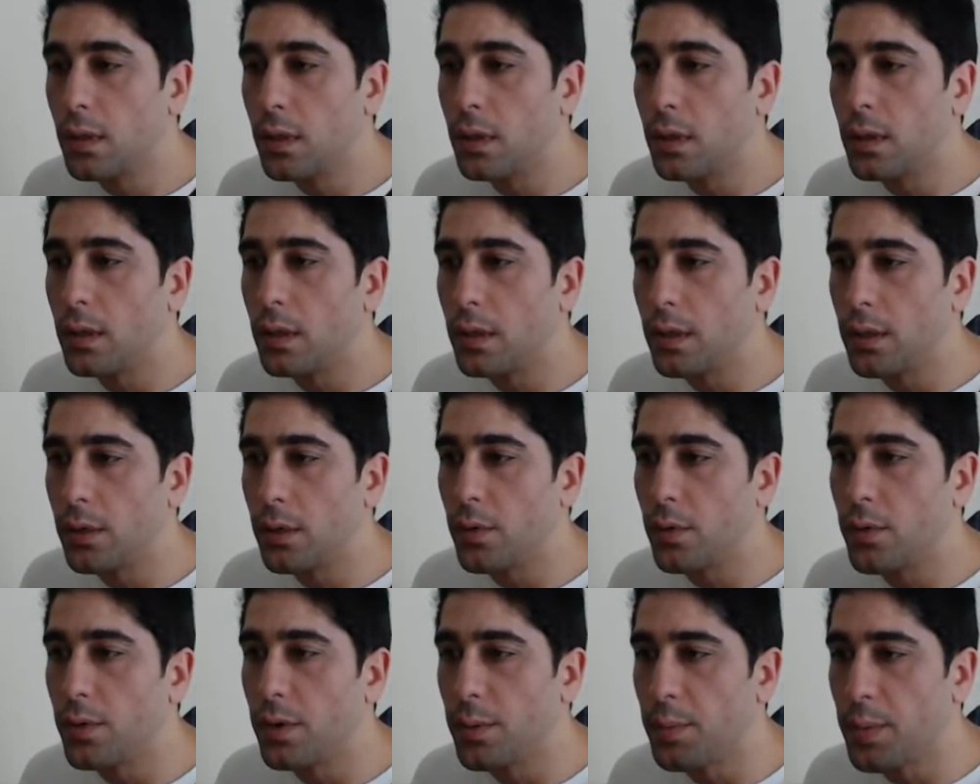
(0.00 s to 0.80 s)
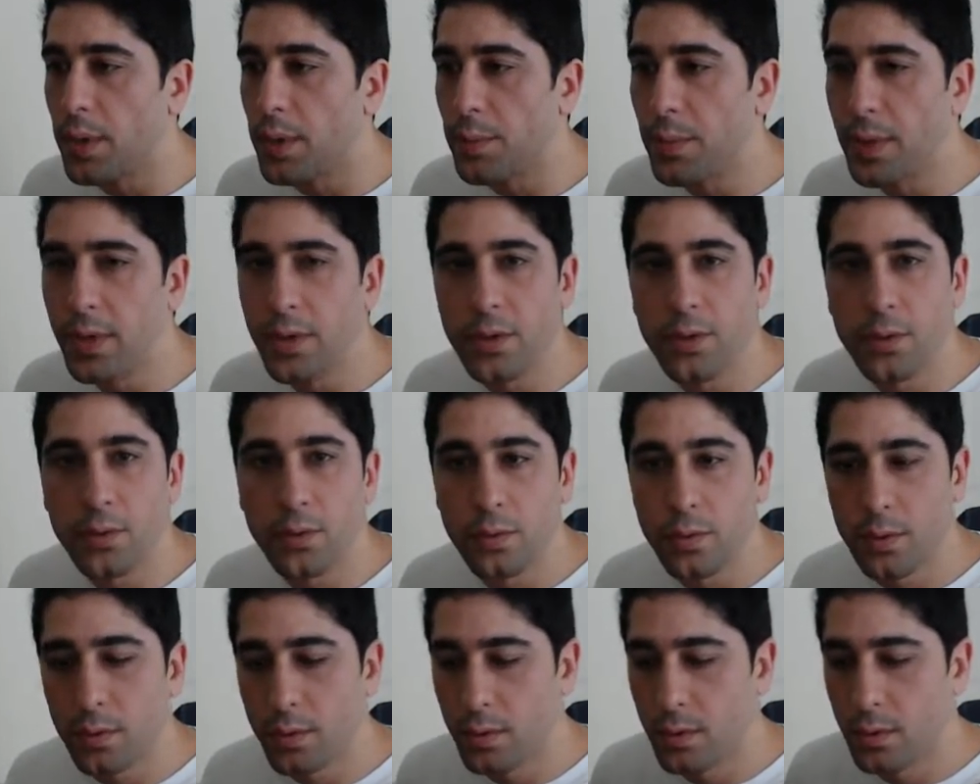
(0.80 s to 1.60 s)
And go to the main menu.
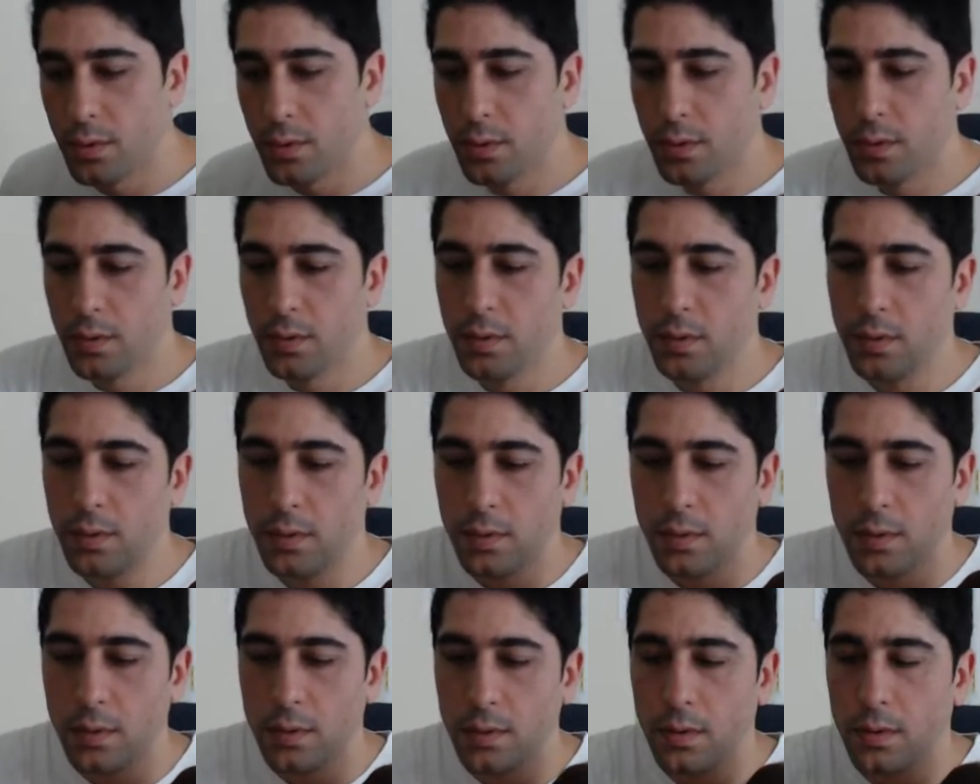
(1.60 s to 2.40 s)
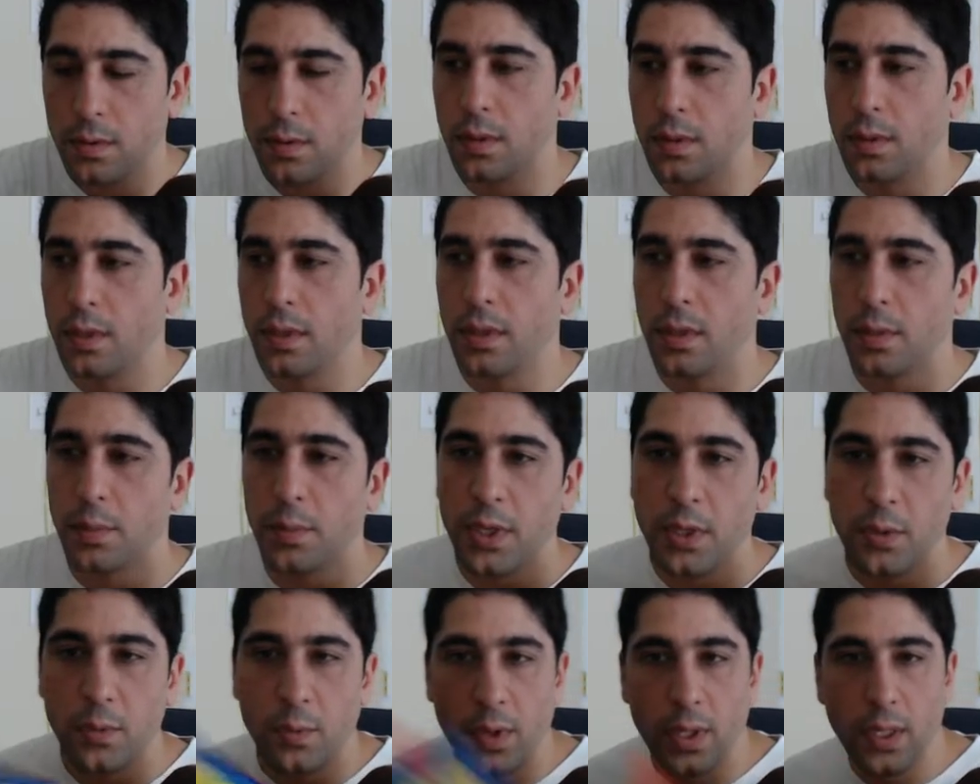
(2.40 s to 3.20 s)
In the
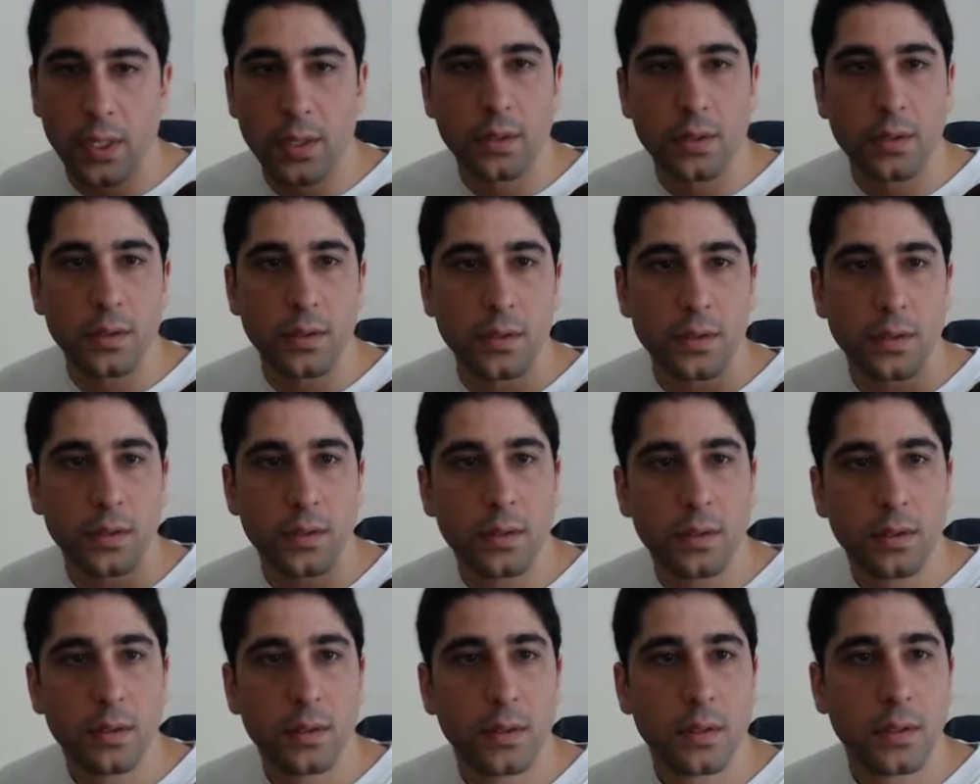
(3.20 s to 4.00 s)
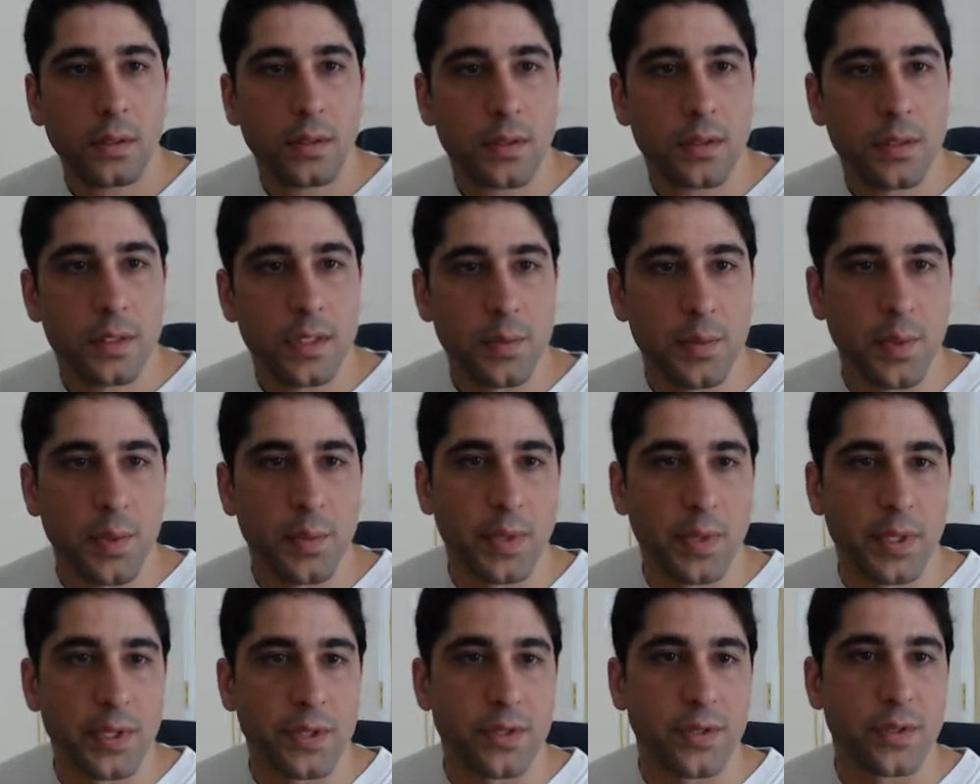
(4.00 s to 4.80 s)
meanwhile, submit
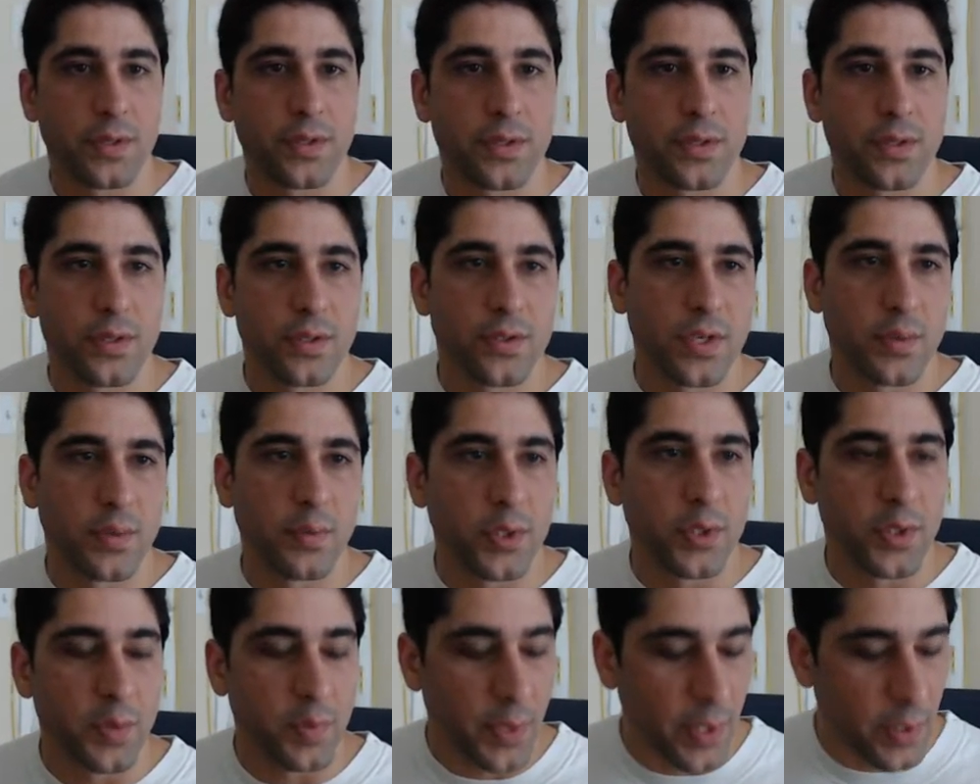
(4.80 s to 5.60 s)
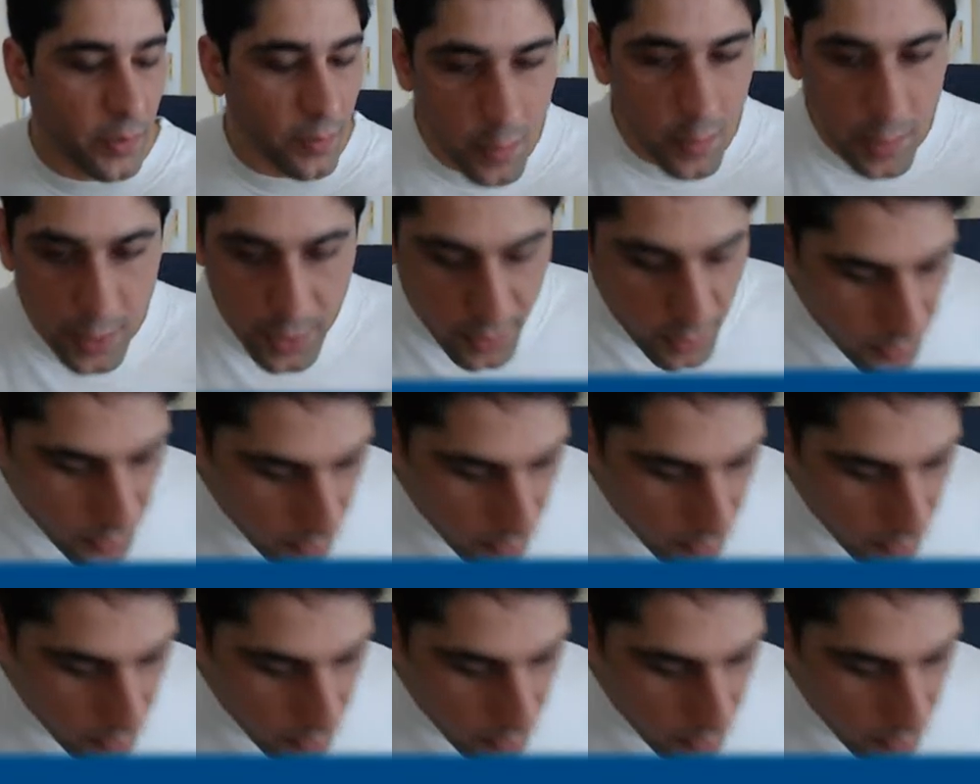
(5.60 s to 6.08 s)
my turn to try multiplayer robot.